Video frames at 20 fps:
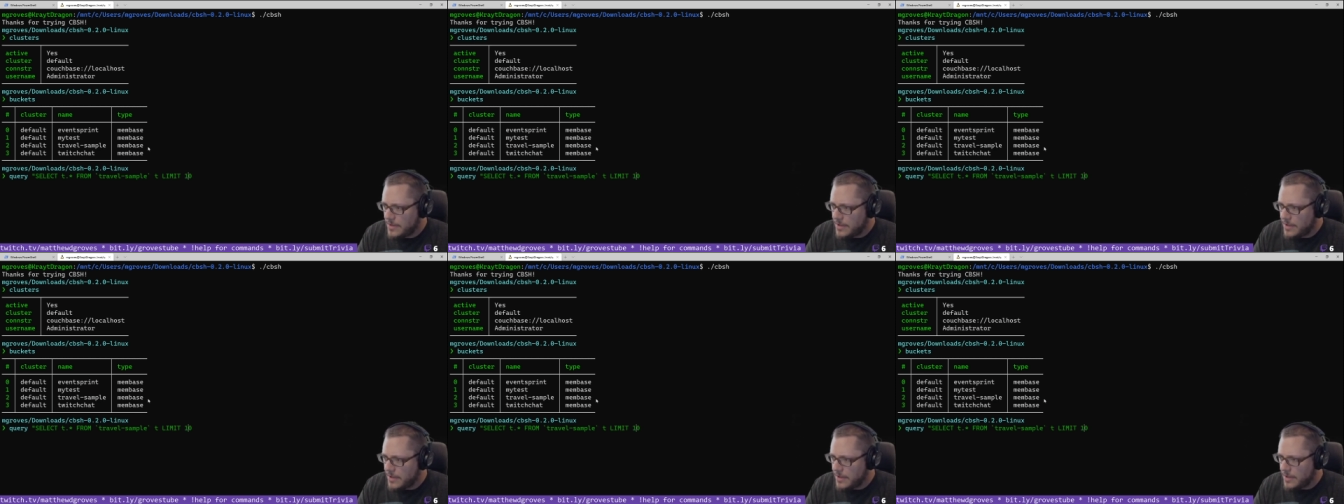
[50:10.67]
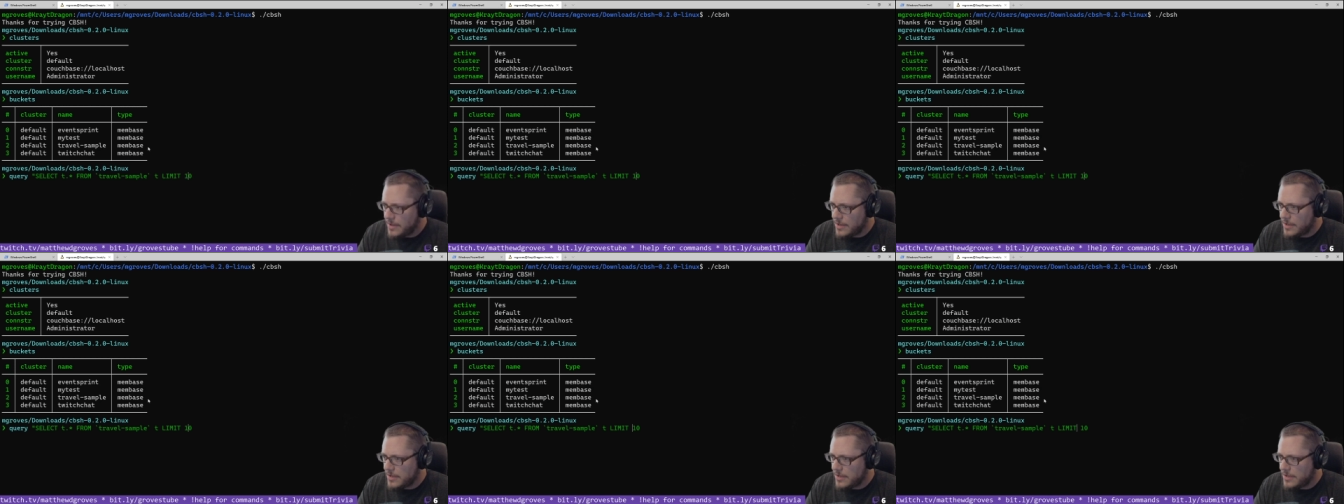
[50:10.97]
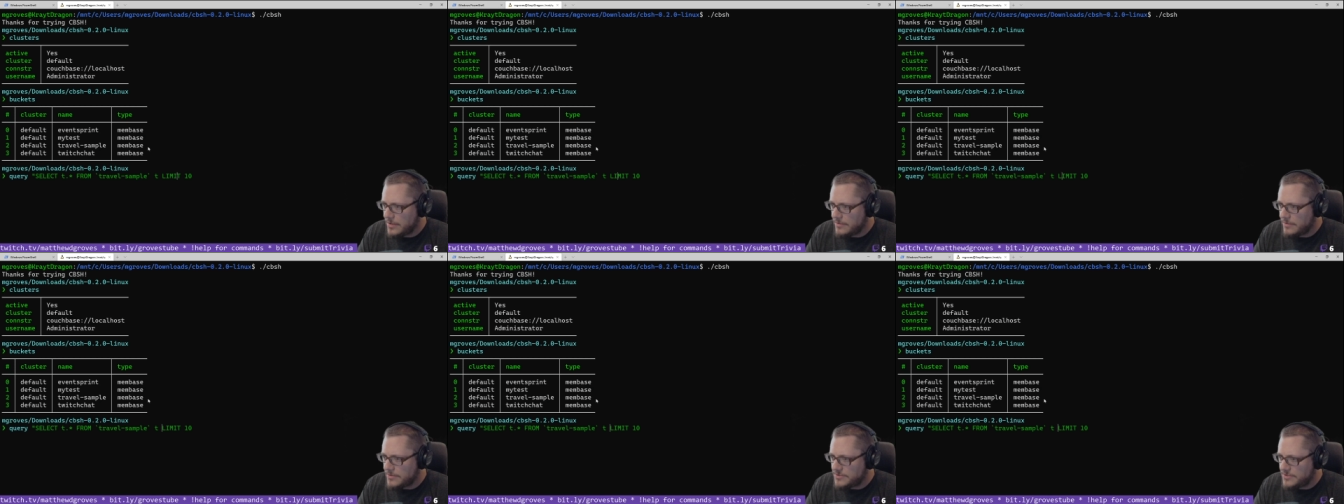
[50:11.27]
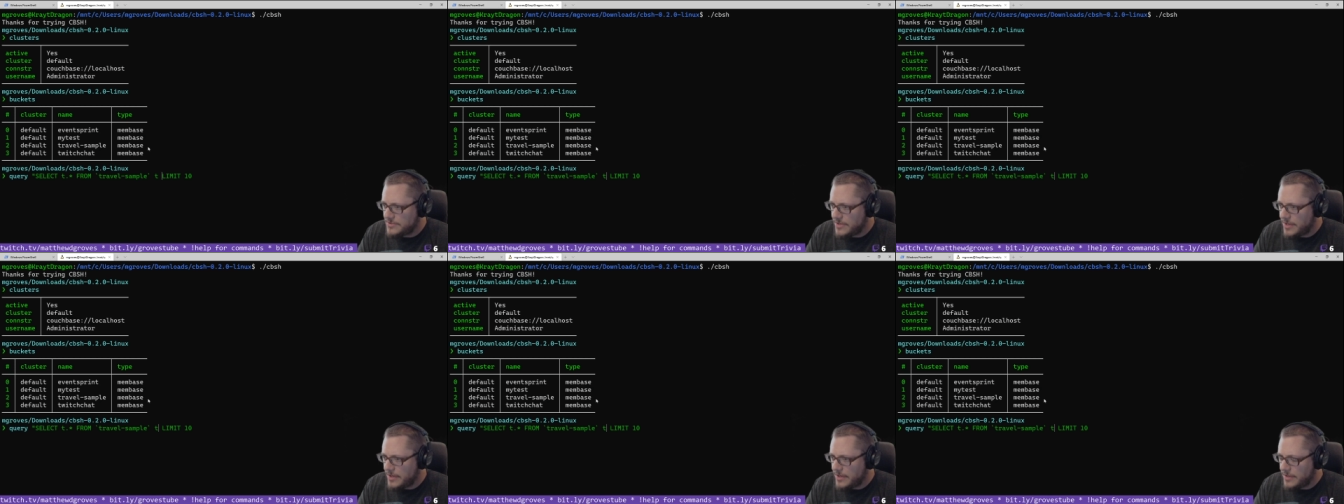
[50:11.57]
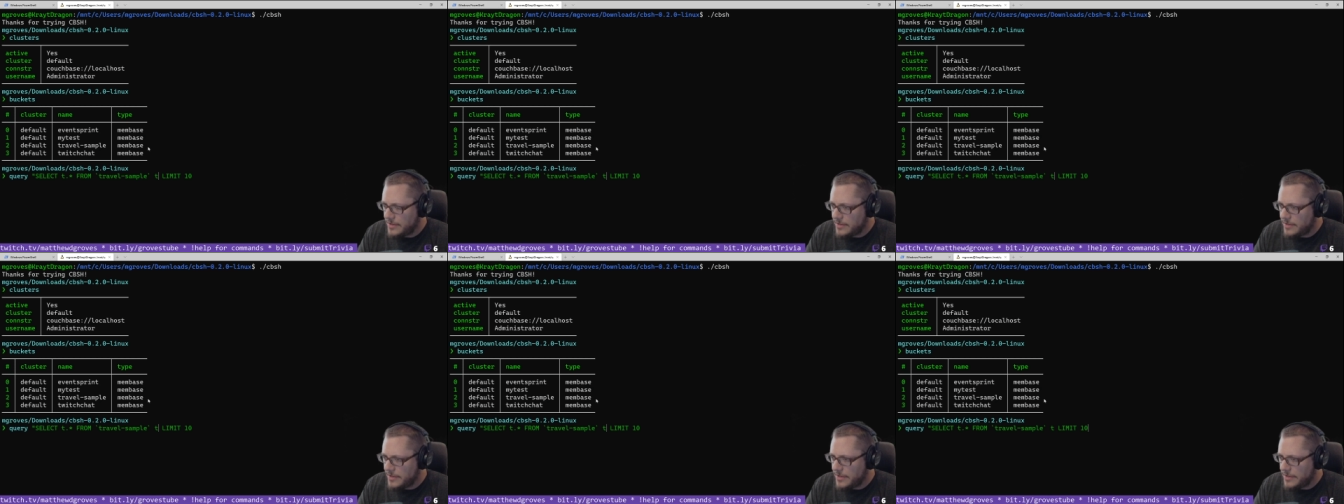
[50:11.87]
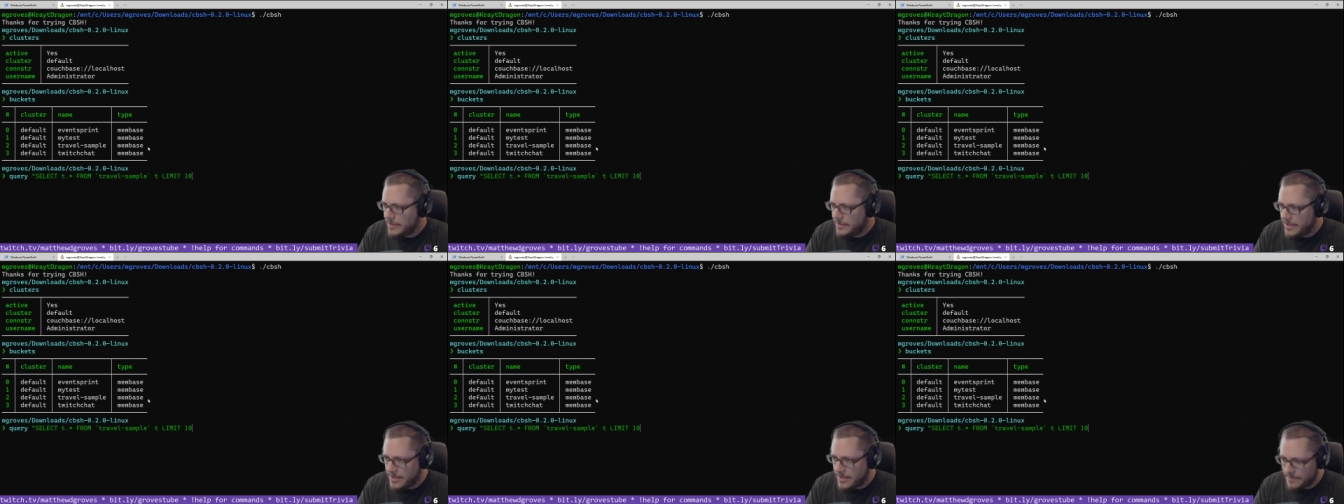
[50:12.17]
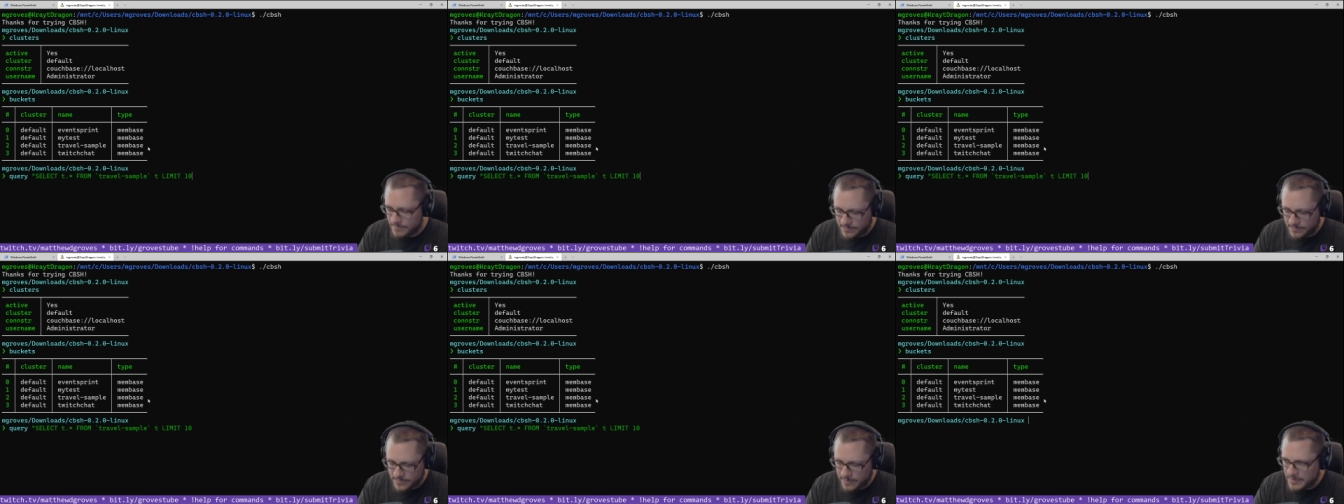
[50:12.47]
Let me say, yeah,
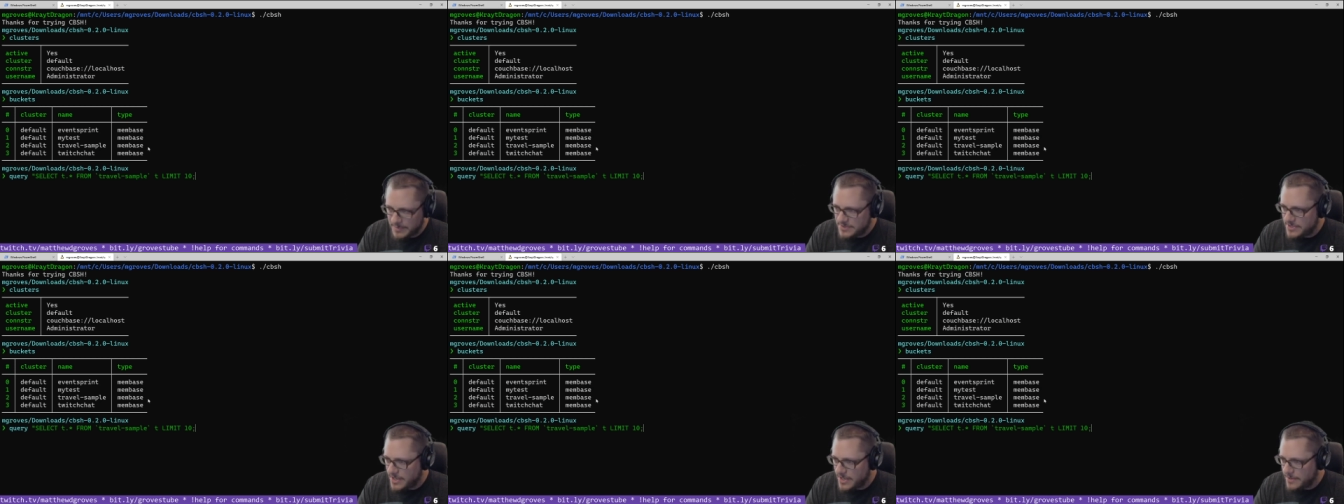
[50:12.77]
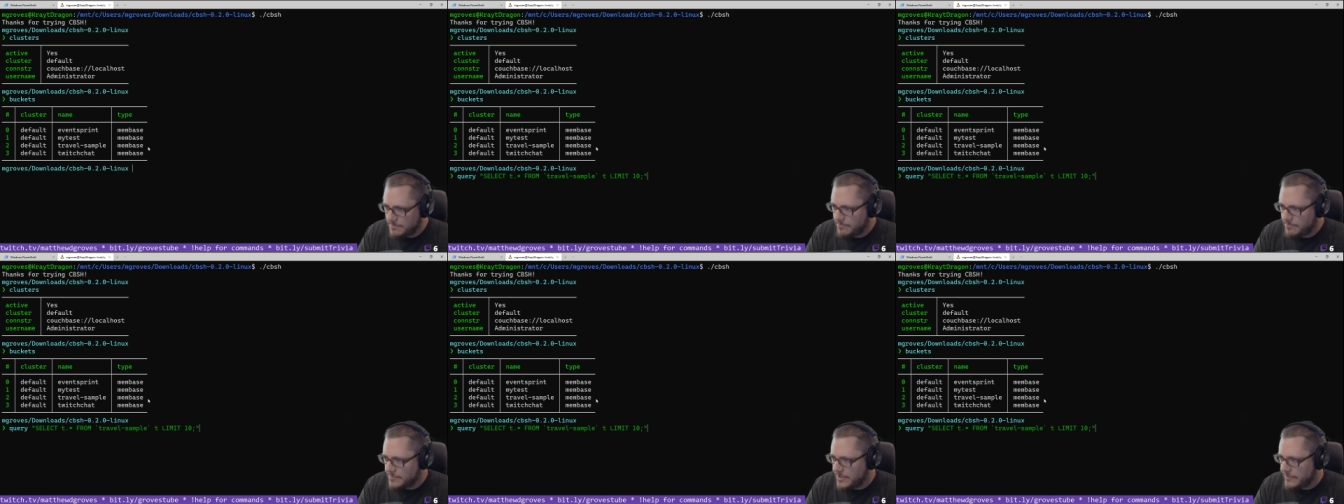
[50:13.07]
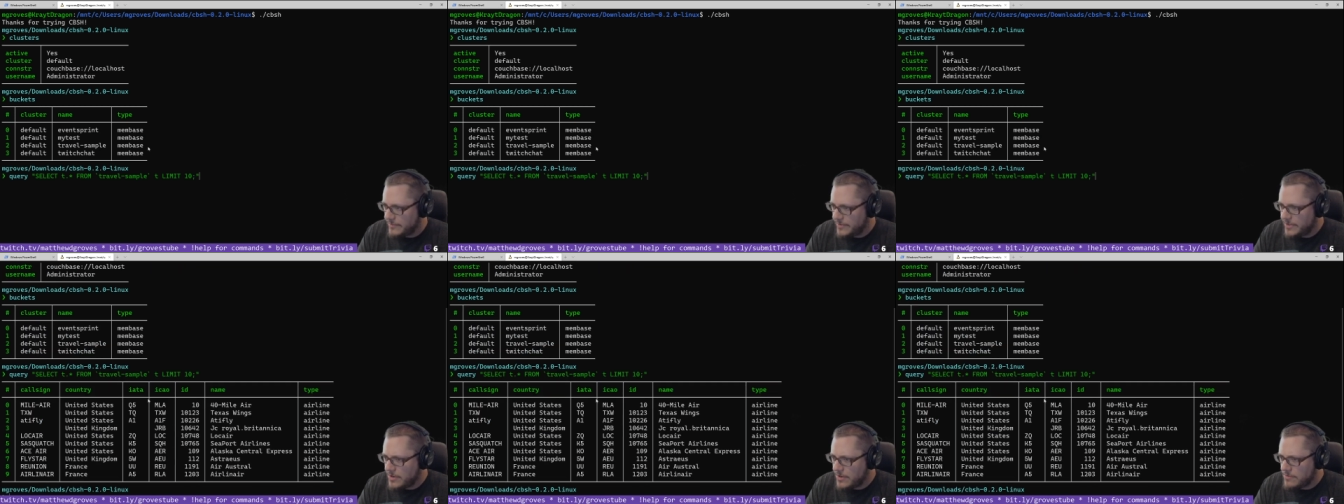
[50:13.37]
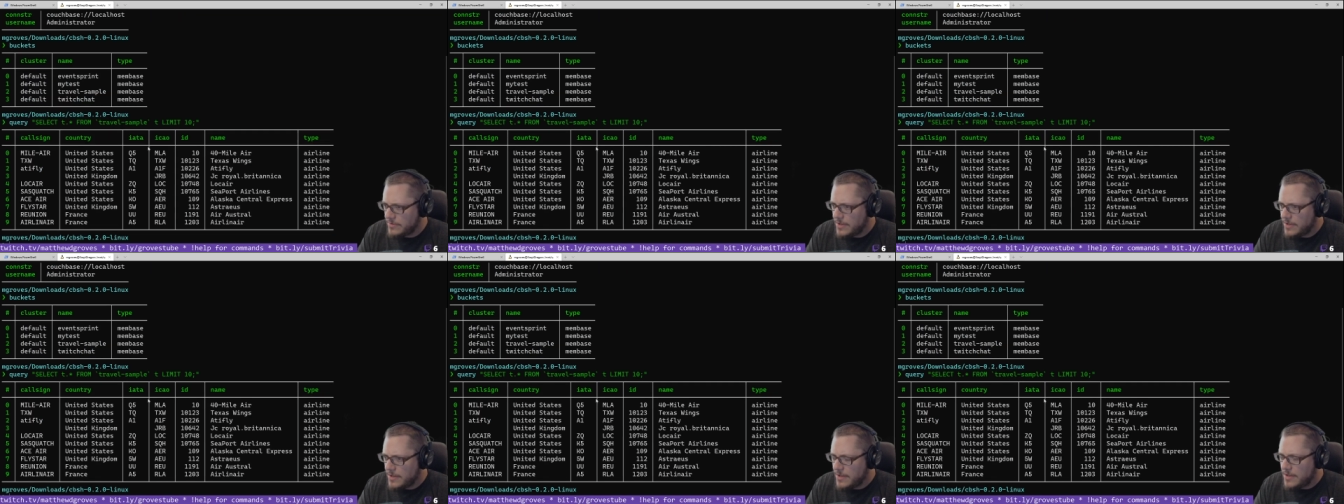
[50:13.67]
limit 10. There we go.